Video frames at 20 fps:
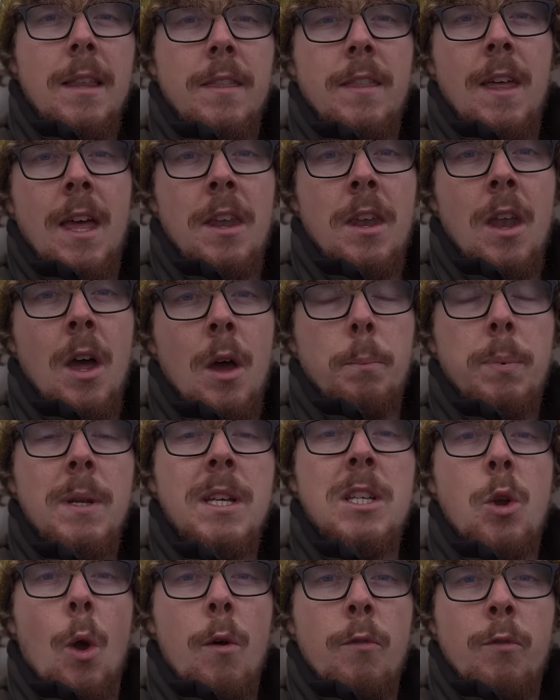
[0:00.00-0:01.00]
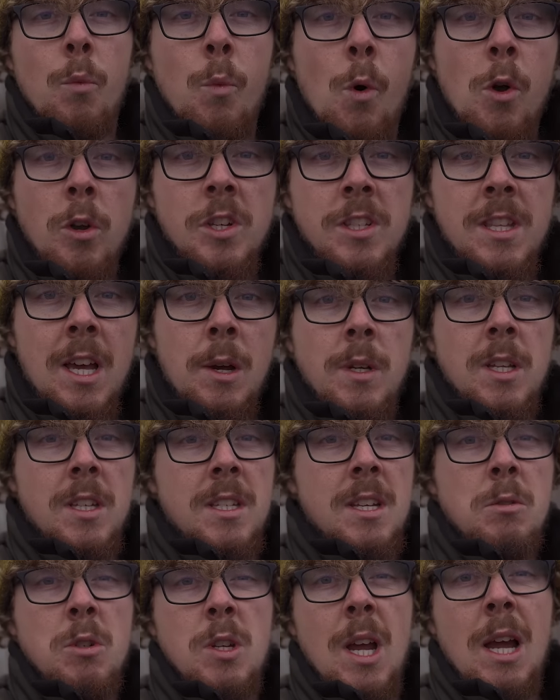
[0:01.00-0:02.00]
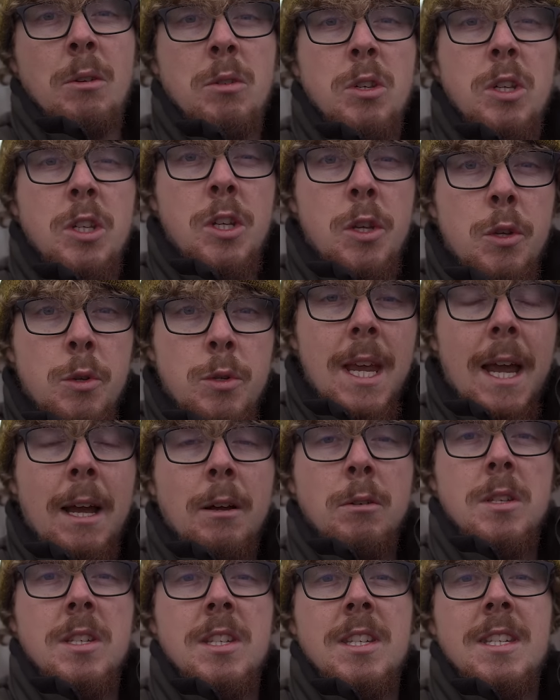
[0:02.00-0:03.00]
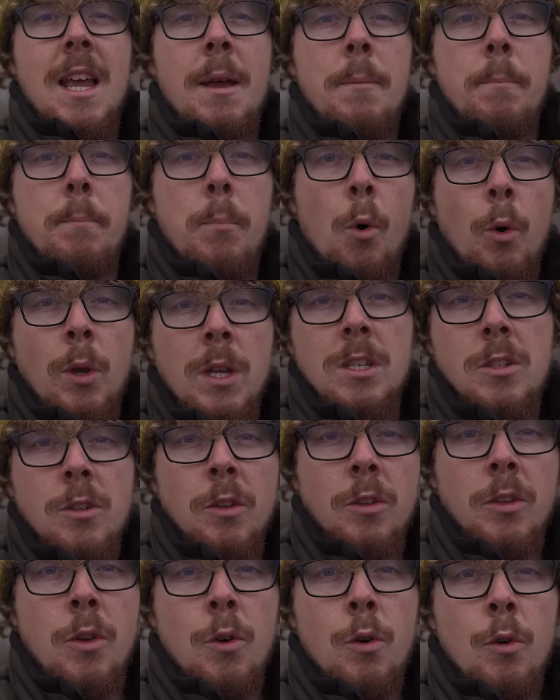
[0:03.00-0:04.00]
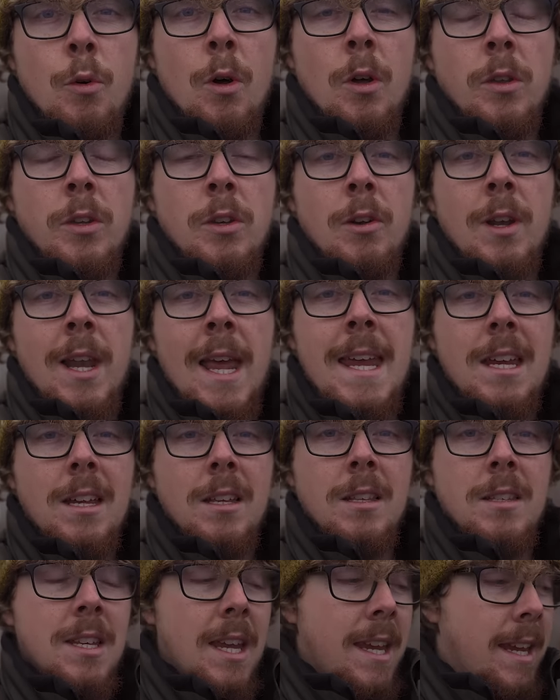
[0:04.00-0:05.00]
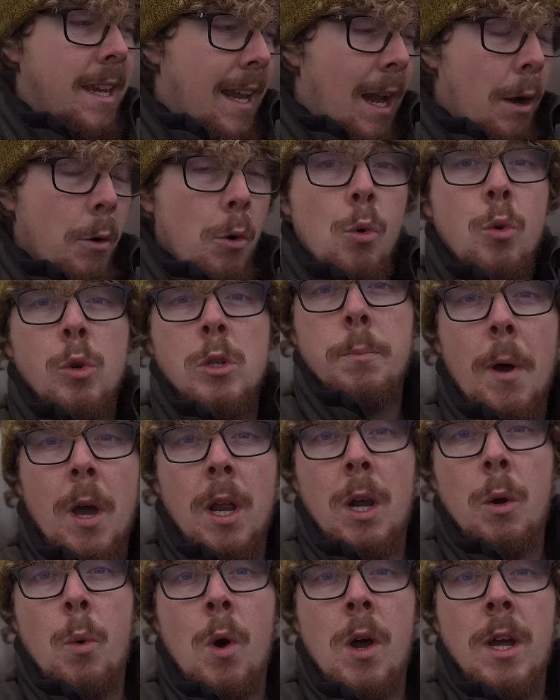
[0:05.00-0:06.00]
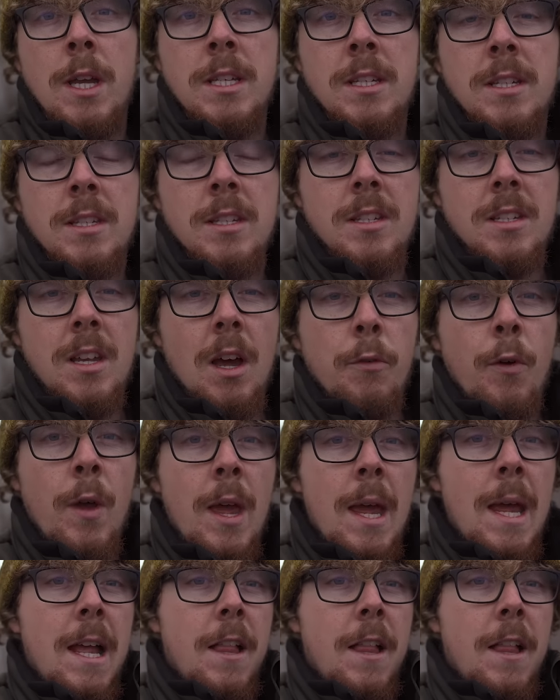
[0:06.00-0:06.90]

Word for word: then uh, please go over and watch that one. It tells you how to use it, how to set points on your on your lake and take it out autopilot wise and stuff.